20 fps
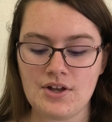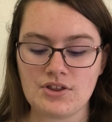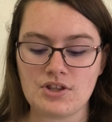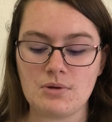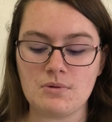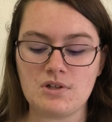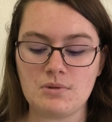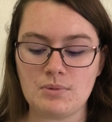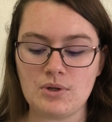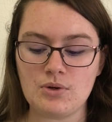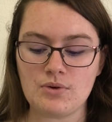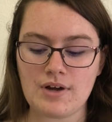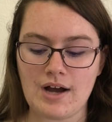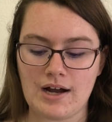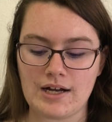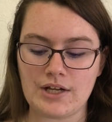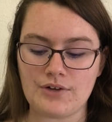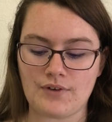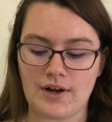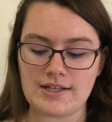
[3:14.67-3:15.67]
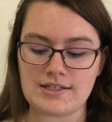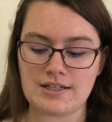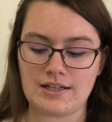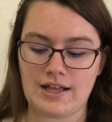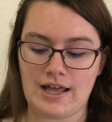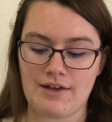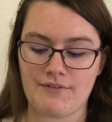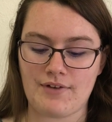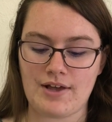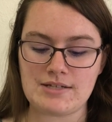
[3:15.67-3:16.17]
The Dubuque County Right to
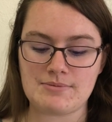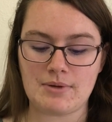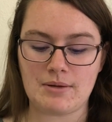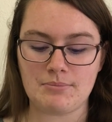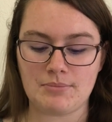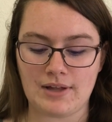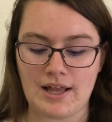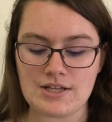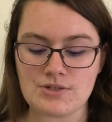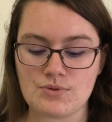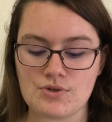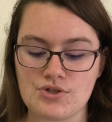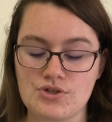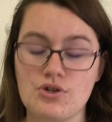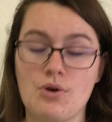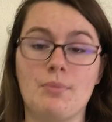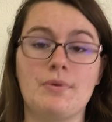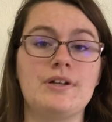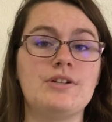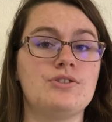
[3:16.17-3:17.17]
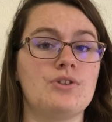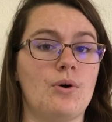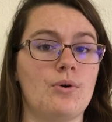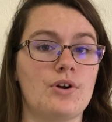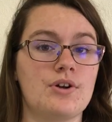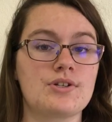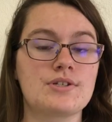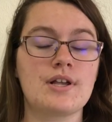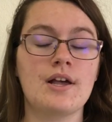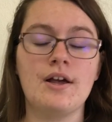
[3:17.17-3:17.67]
Life has been blessed with so many
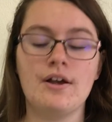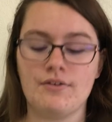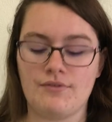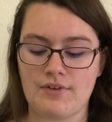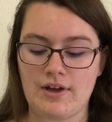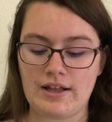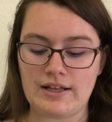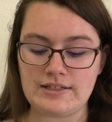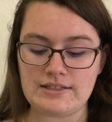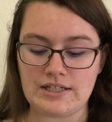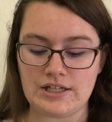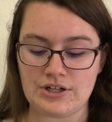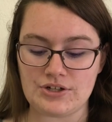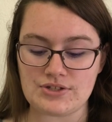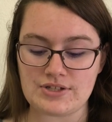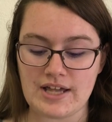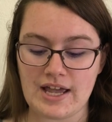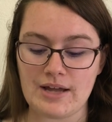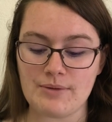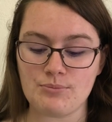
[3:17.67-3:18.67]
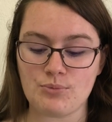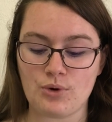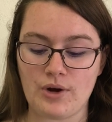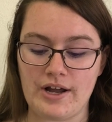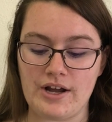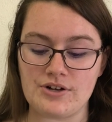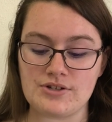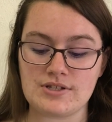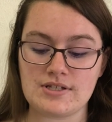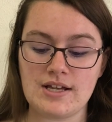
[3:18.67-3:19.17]
donors, volunteers, and
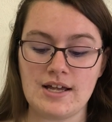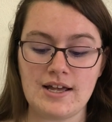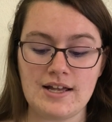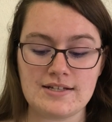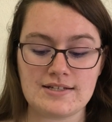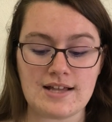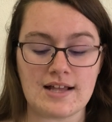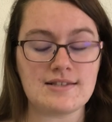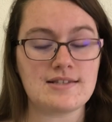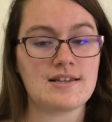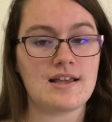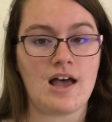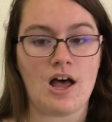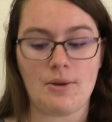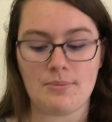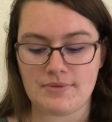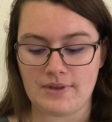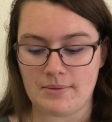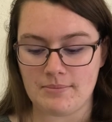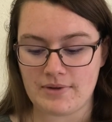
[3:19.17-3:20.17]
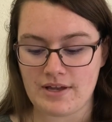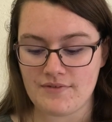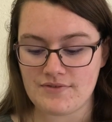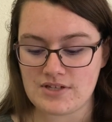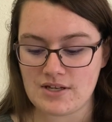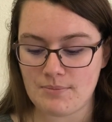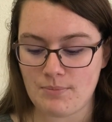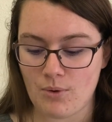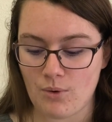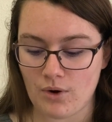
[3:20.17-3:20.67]
prayers sent to help them give
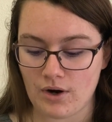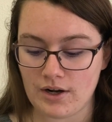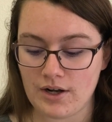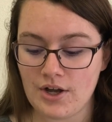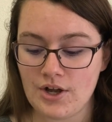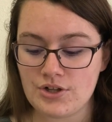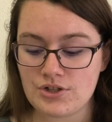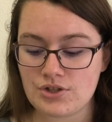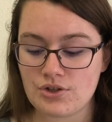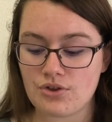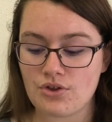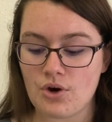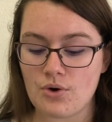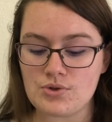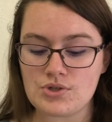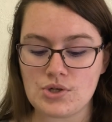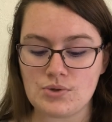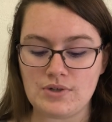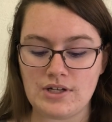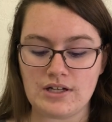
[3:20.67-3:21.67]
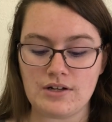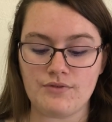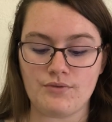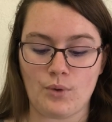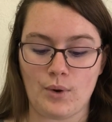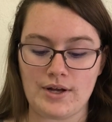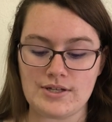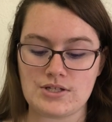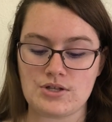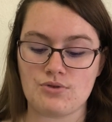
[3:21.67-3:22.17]
support to those who need a
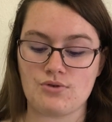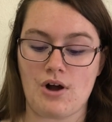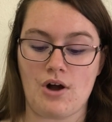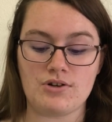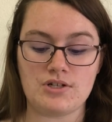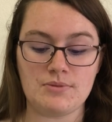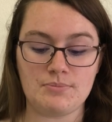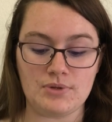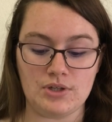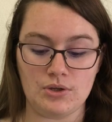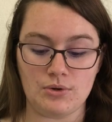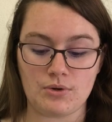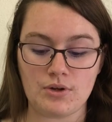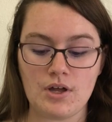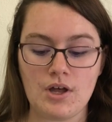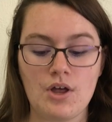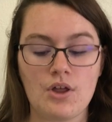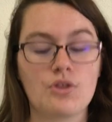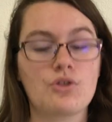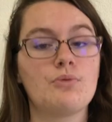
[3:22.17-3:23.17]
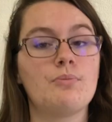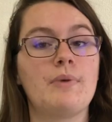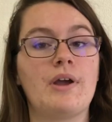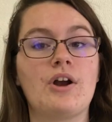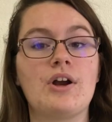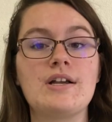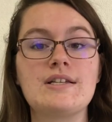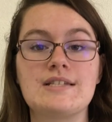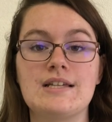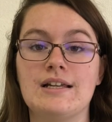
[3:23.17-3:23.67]
voice throughout Dubuque through
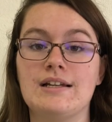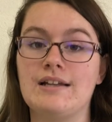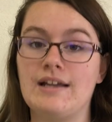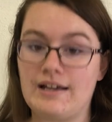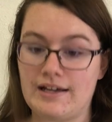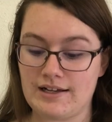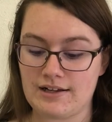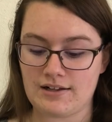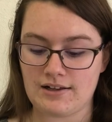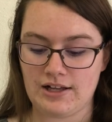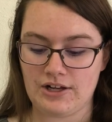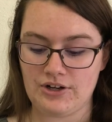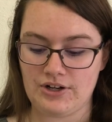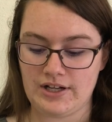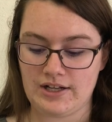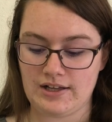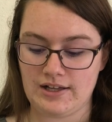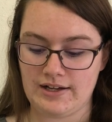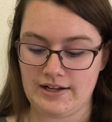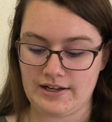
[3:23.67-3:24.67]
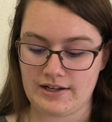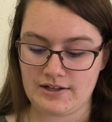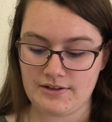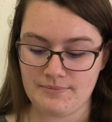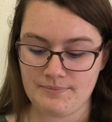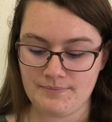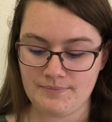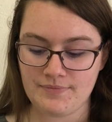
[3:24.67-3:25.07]
Mary's Inn and Clarity Clinic.